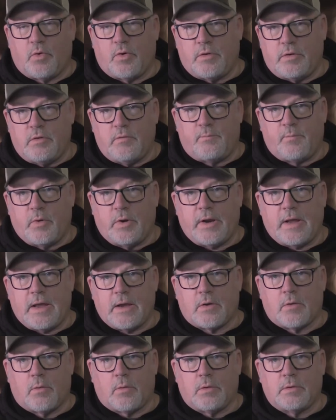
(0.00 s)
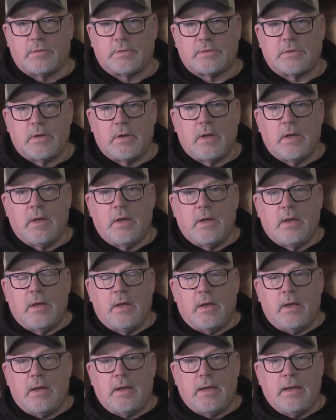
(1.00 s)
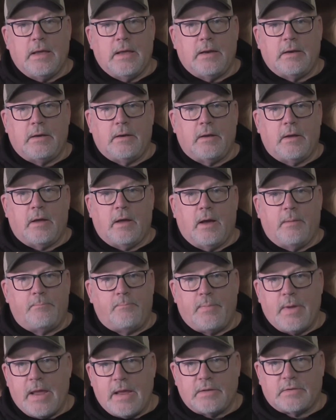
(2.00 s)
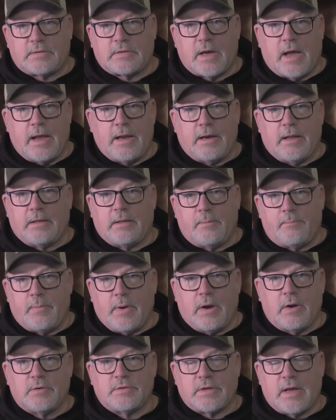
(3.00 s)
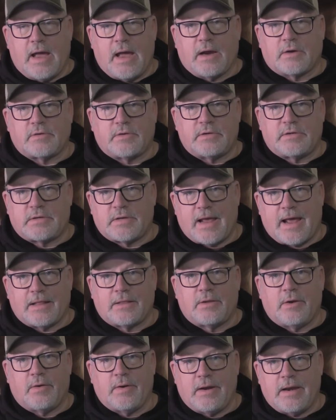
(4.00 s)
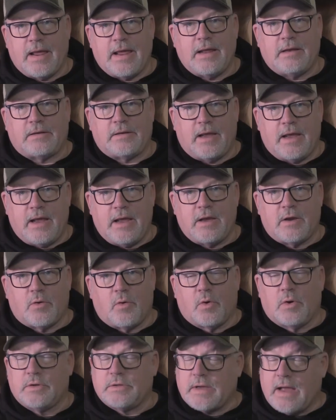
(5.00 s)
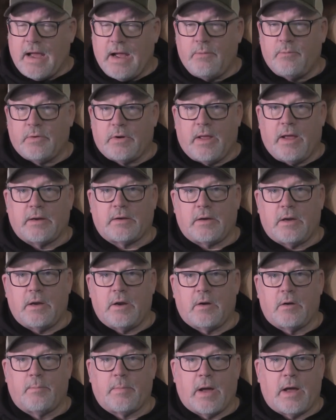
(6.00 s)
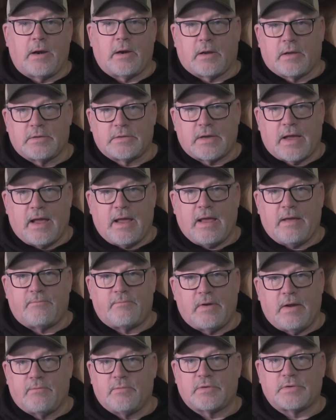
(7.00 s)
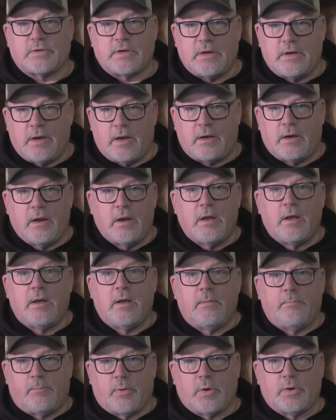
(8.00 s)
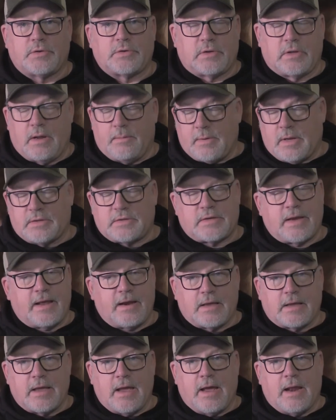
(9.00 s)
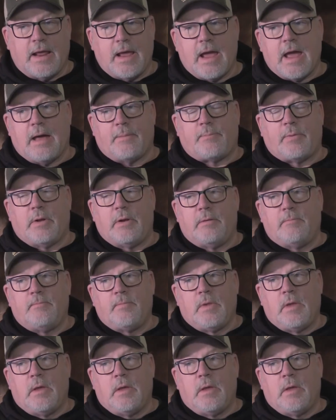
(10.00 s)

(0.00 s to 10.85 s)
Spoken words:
where you put acorns in a bait site and the bears actually sat there and ate the acorns, I would like to hear about it because I have never seen it personally. I'm not saying it can't happen,